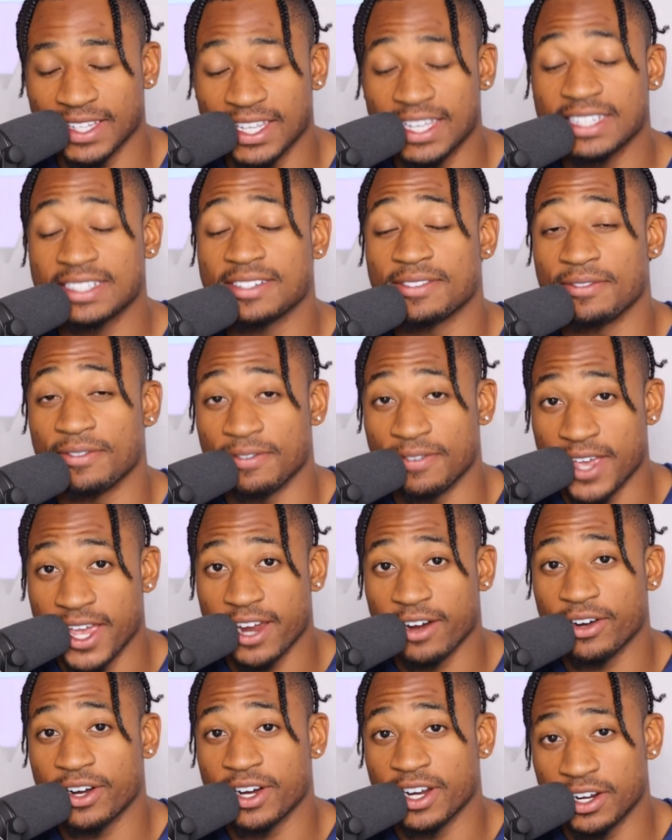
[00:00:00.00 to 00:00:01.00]
It's
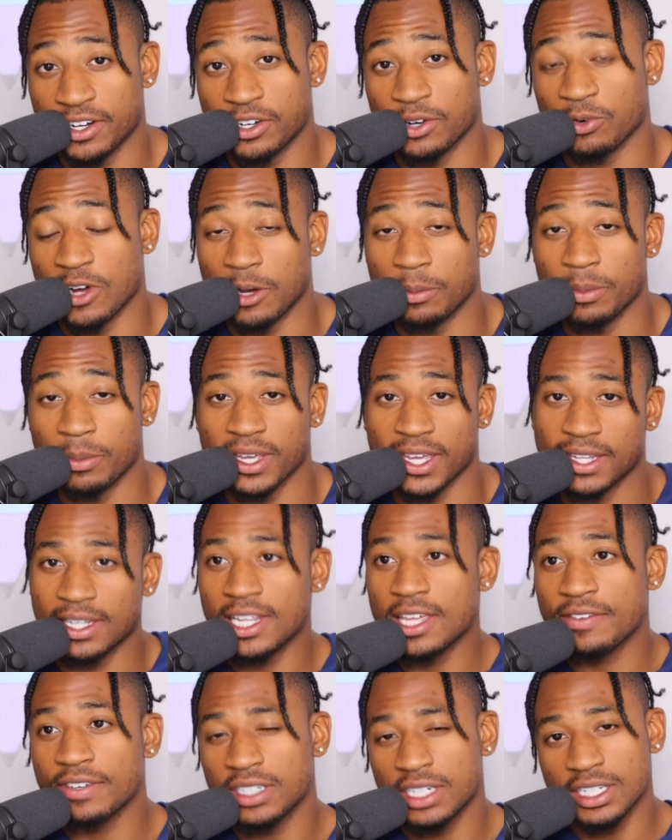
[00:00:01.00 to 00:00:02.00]
very underwhelming. And
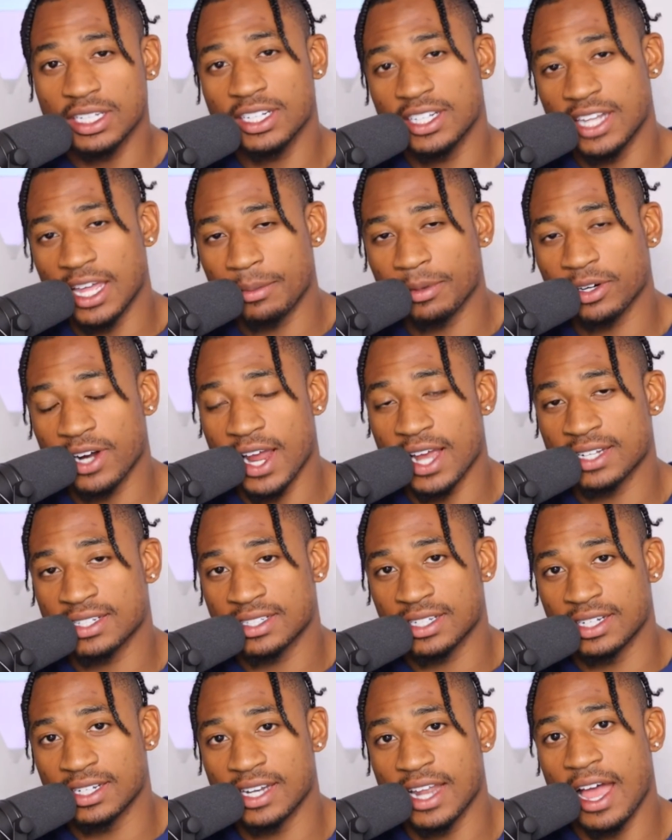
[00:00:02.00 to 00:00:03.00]
leave it to the Democrats
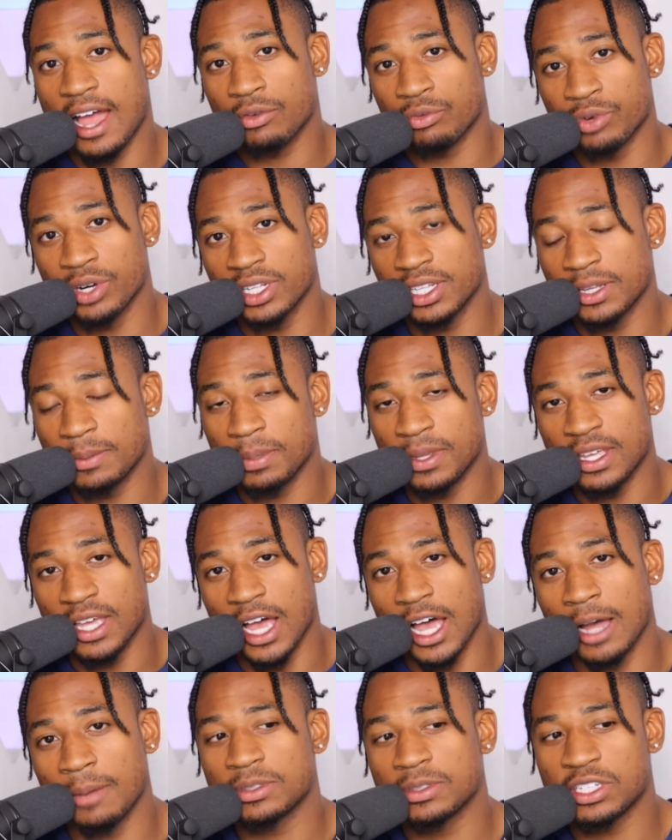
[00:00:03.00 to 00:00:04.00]
to not really be
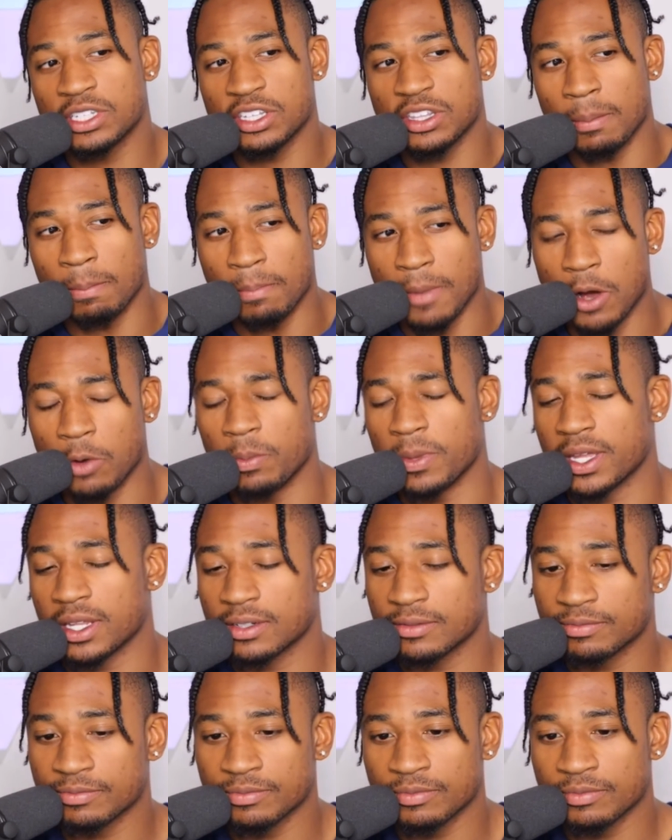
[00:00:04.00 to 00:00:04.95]
up to the moment,